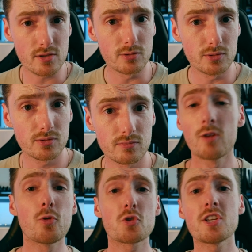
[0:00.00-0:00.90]
school's.
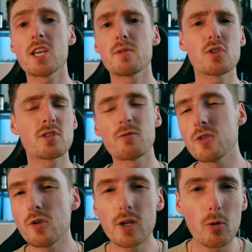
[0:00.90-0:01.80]
Unfortunately, there was just a
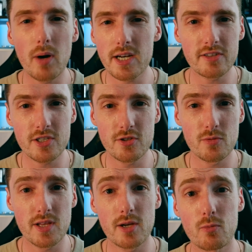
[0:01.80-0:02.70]
few little minor issues
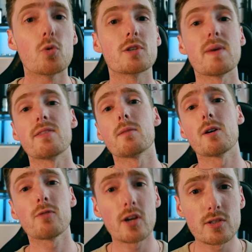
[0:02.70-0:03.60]
with it, which meant that my
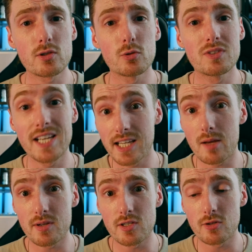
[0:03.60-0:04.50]
flying school didn't
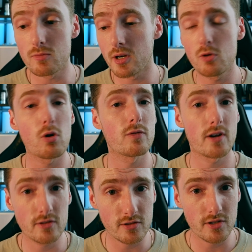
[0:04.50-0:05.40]
let me do my
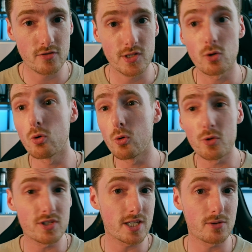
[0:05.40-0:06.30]
qualifying cross country or
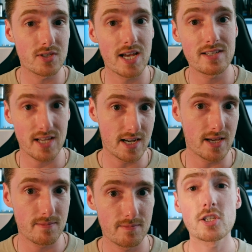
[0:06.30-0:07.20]
the skills test in
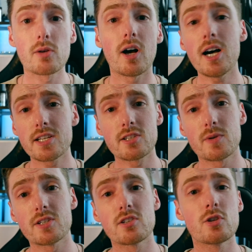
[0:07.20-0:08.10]
it. So I had to
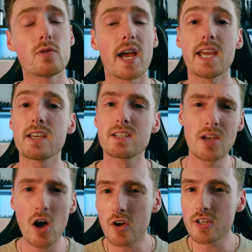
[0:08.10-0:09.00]
switch to a
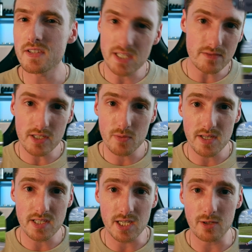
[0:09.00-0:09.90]
Katana
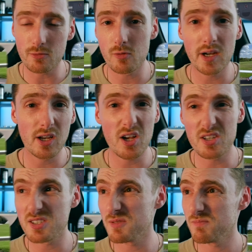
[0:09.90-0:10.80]
DD20 for my
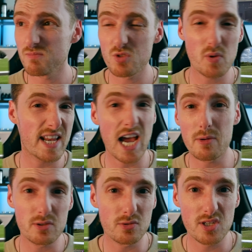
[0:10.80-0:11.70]
last 20
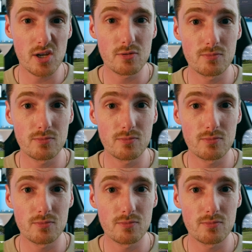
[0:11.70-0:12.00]
hours or so.